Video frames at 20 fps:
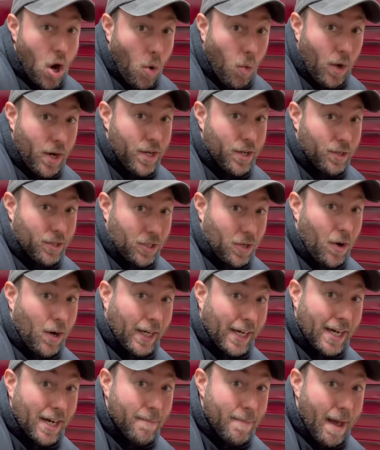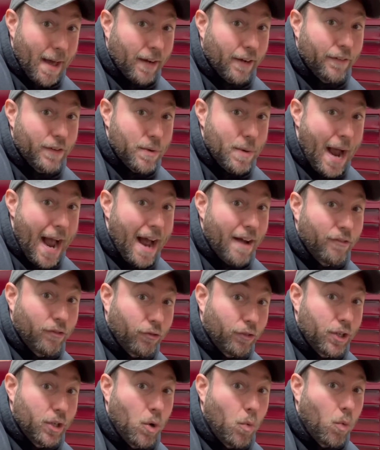what you're talking about and if you have
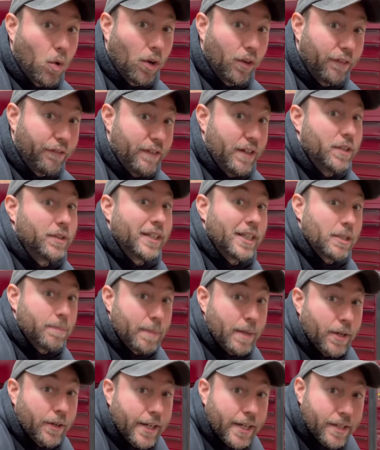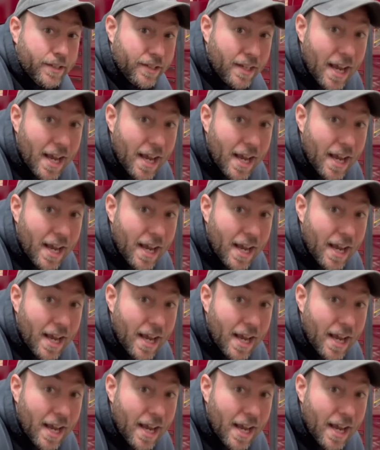real world field experience.